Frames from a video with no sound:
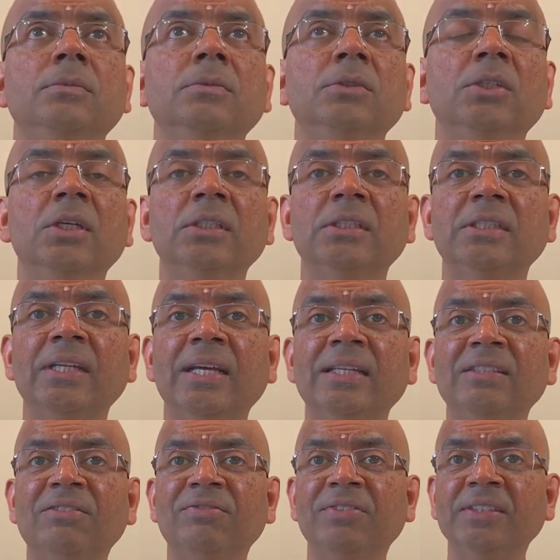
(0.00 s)
Just
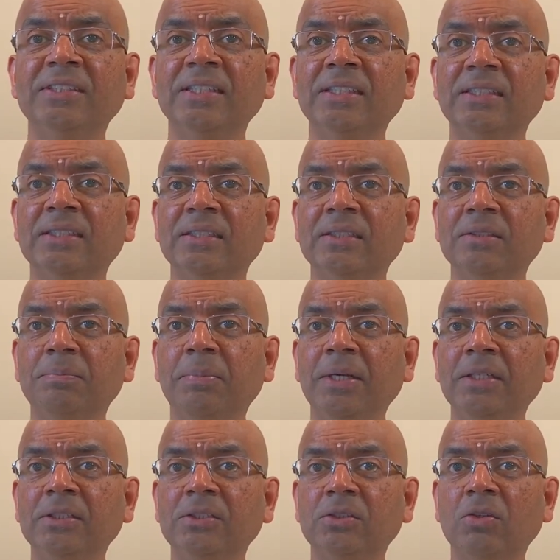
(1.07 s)
as physics is
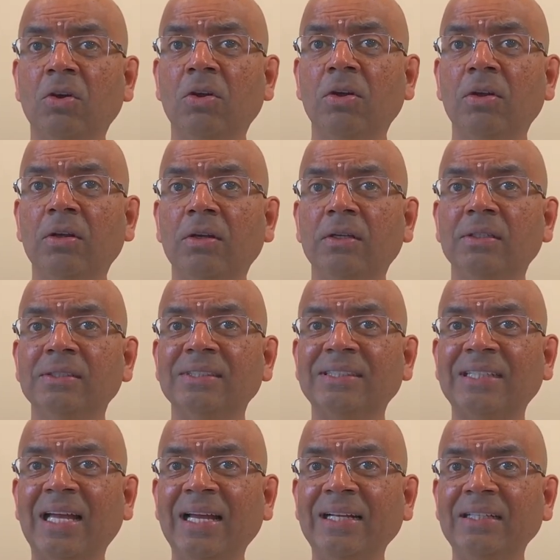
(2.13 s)
based on
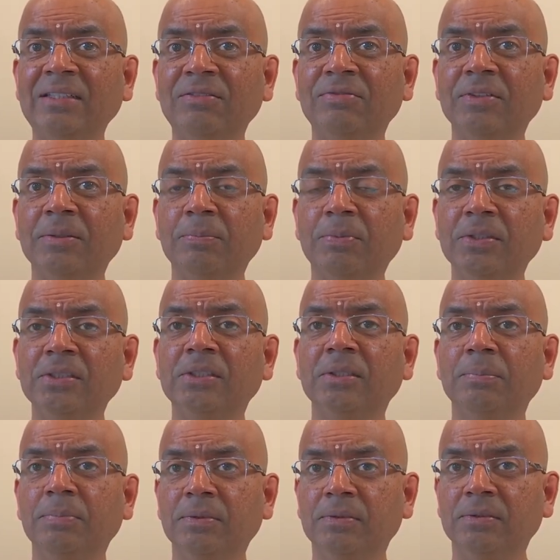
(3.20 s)
scientific
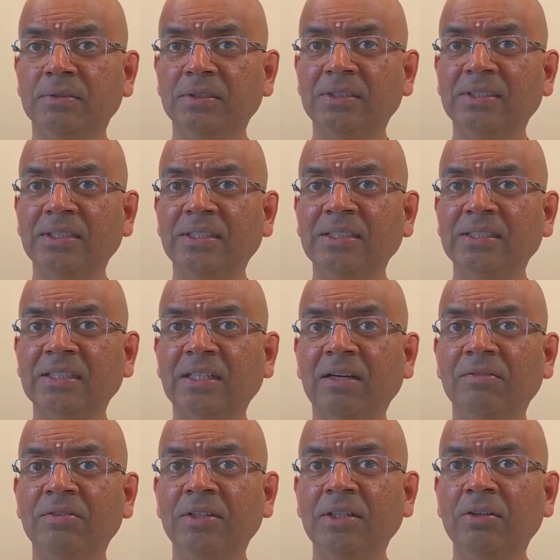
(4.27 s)
principles, it's a
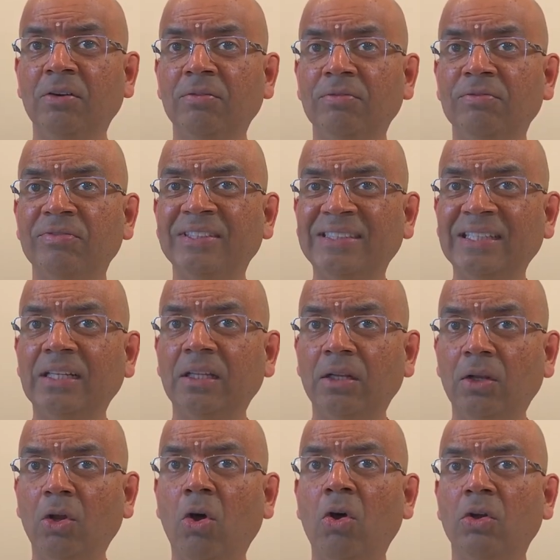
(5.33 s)
discovery of
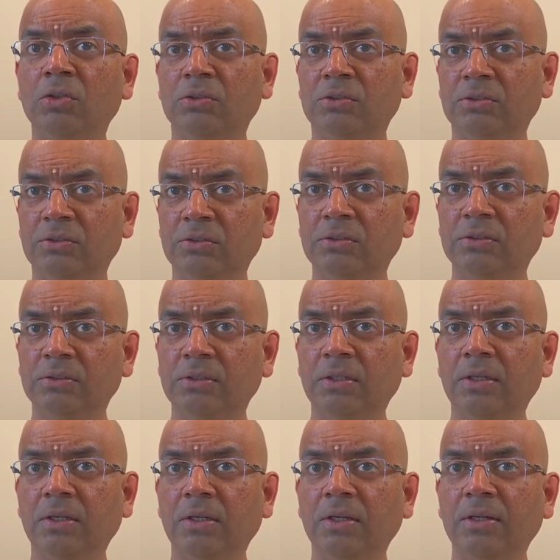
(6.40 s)
physical laws.
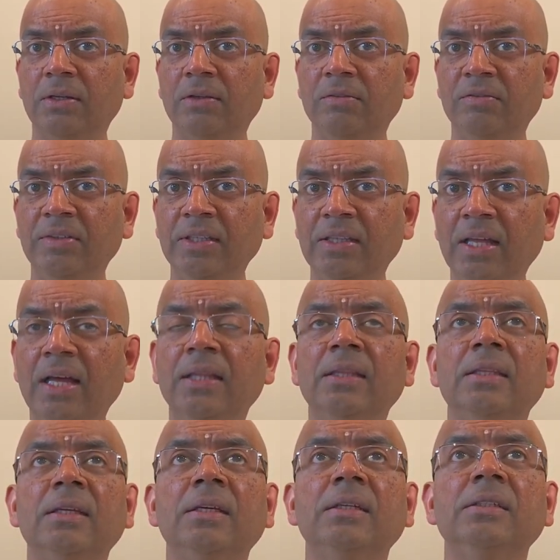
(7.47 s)

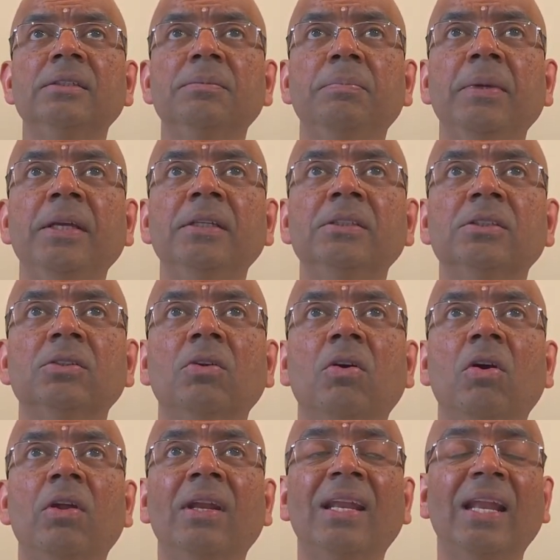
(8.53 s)
Vedanta is based
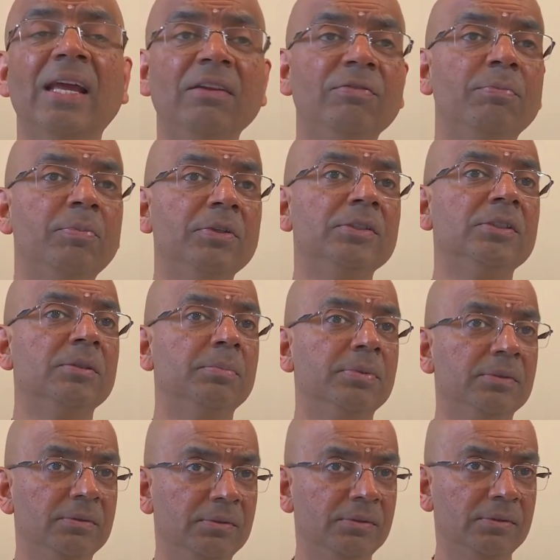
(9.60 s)
on life principles.